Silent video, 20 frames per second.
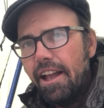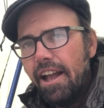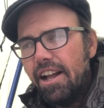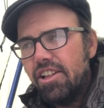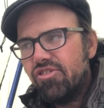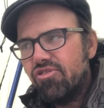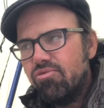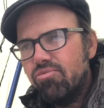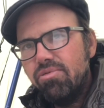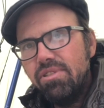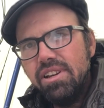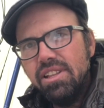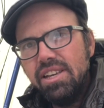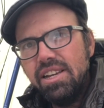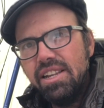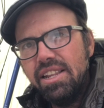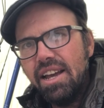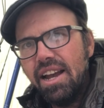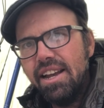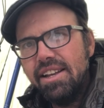It's
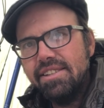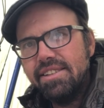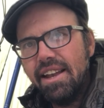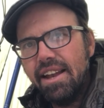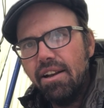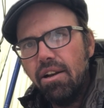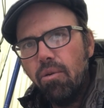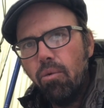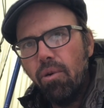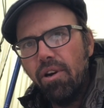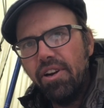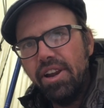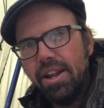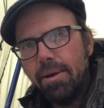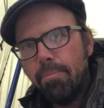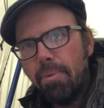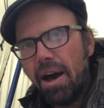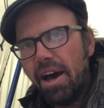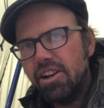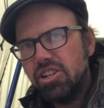really nice wearing
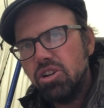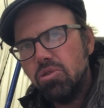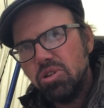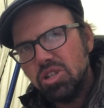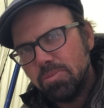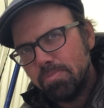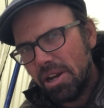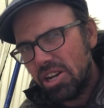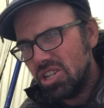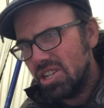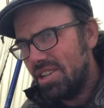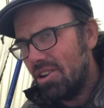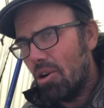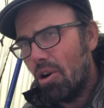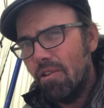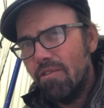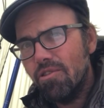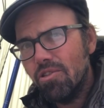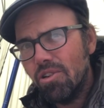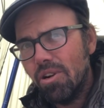a poncho, especially
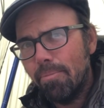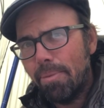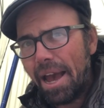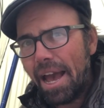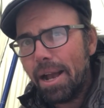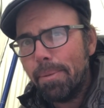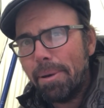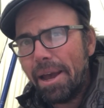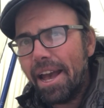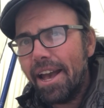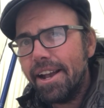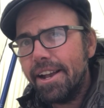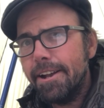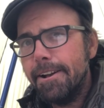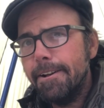over a backpack,